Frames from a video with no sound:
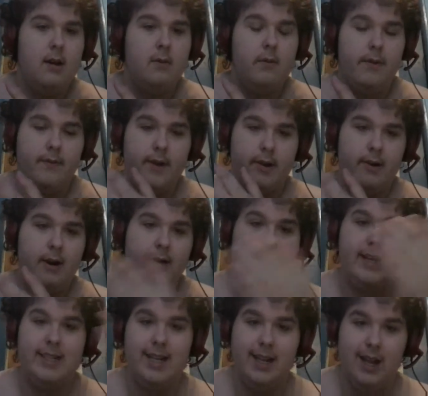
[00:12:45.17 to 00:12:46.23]
We figure out
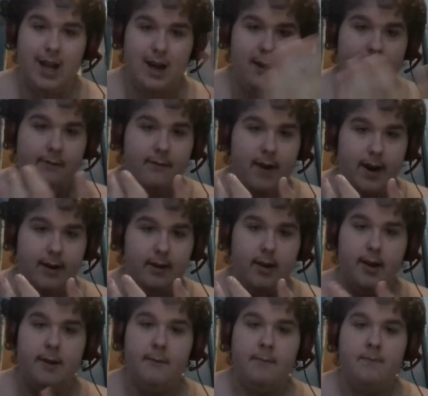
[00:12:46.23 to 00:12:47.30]
he's alive
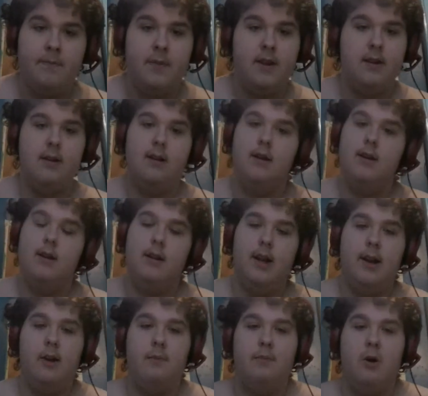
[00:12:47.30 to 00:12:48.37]
finally.
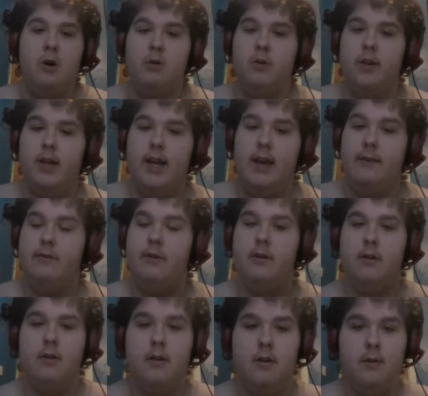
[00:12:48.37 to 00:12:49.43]
Leia and Poe relieved.
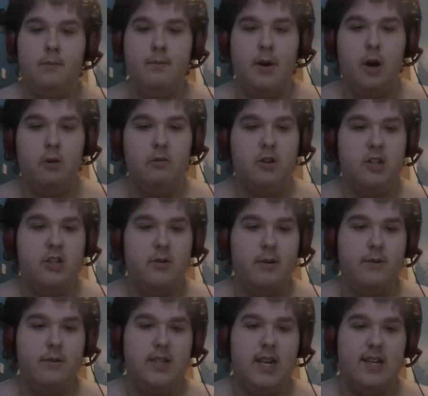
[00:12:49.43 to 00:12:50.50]
Poe runs to
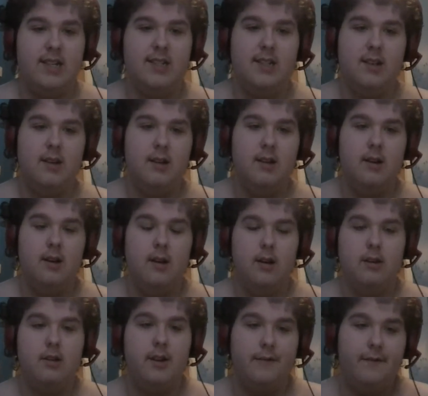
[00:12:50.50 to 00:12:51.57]
him and says,
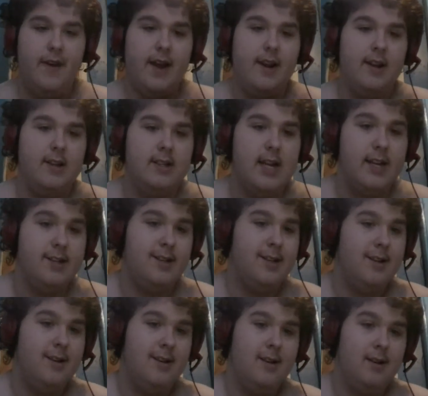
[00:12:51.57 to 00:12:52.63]
to Finn and says,
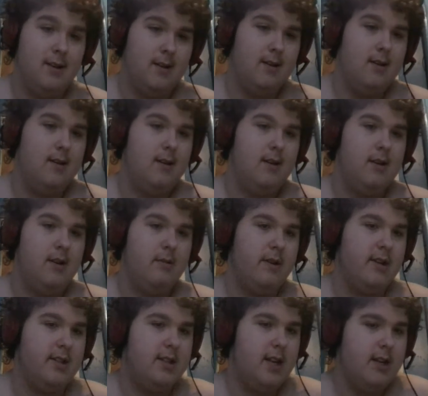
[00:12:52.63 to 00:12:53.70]
"You
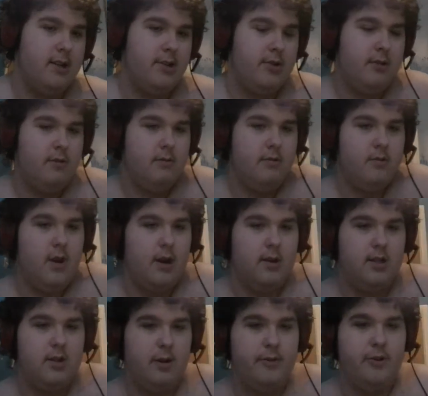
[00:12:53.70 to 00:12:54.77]
want song's Strong
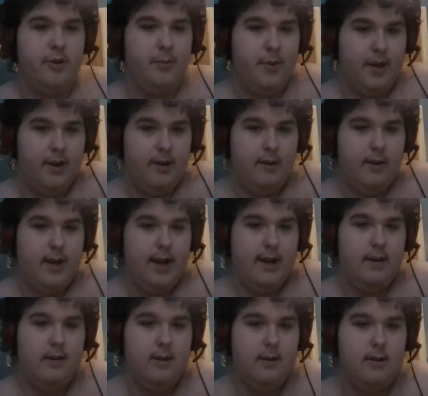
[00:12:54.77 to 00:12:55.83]
Sword Trooper, you know that?